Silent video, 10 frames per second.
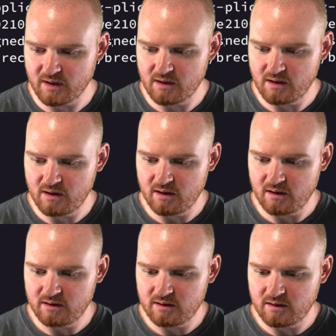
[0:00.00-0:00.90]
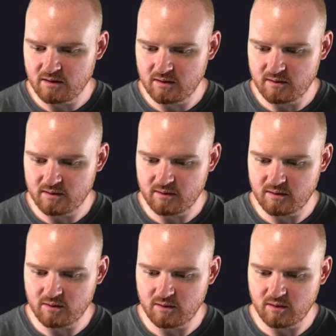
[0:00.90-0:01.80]

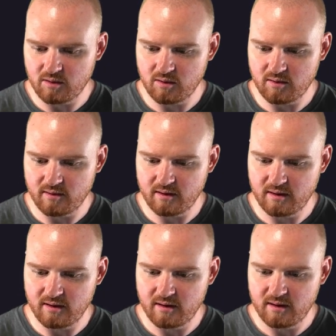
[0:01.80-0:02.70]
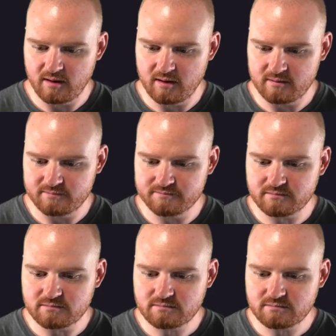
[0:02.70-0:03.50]
(silence)